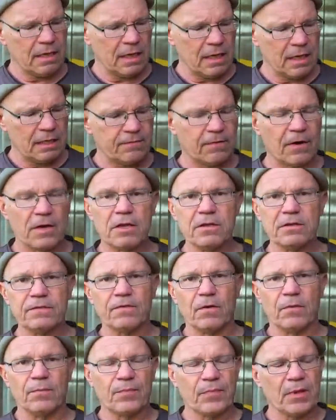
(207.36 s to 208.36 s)
it's very
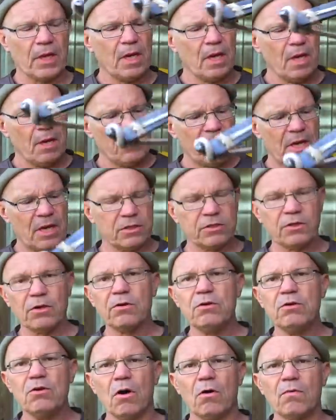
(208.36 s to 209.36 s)
useful because you're
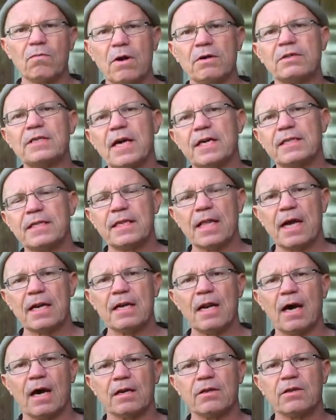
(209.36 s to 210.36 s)
not rotating that
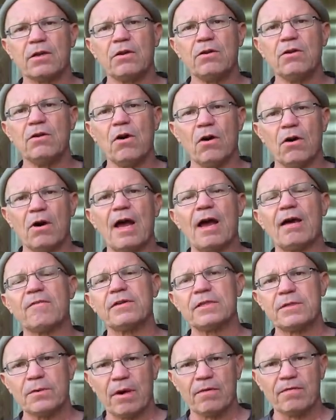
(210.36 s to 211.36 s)
nut. You're not
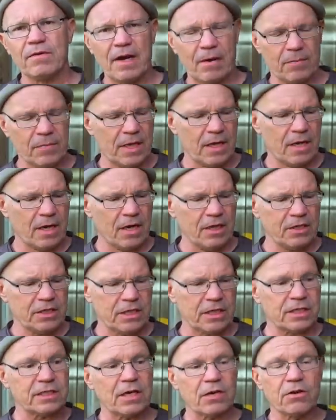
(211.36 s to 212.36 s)
having to overcome the
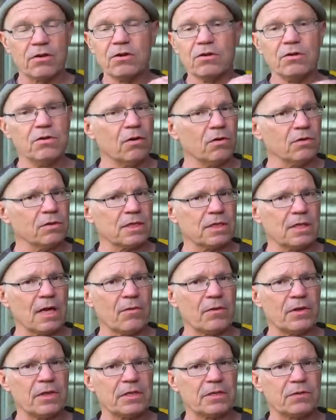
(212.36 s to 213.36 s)
inertia. So you're not
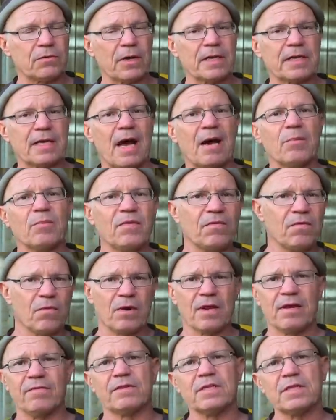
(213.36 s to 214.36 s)
slowing the string down
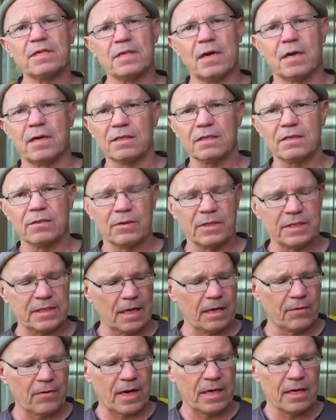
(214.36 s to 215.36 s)
before it even starts to
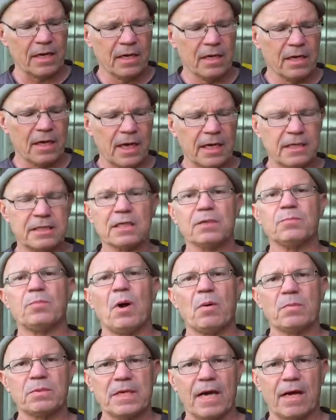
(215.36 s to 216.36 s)
accelerate. It just
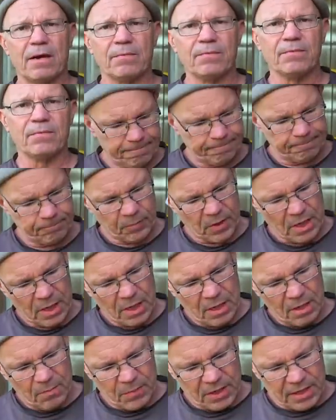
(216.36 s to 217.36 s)
pops out.
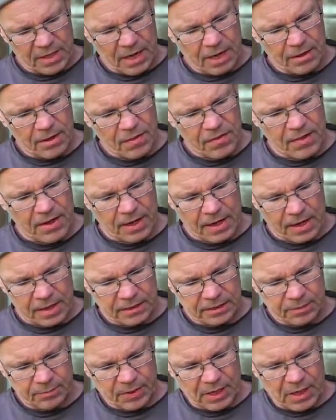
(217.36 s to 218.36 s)
But the other thing
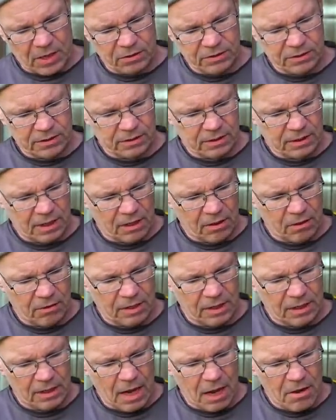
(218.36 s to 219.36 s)
is, because a lot
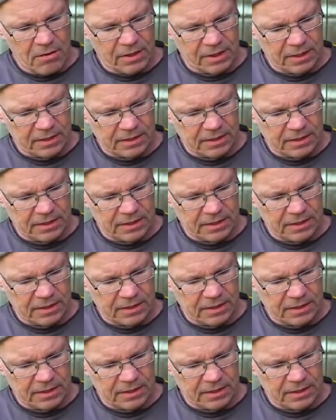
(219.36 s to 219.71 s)
of the load of the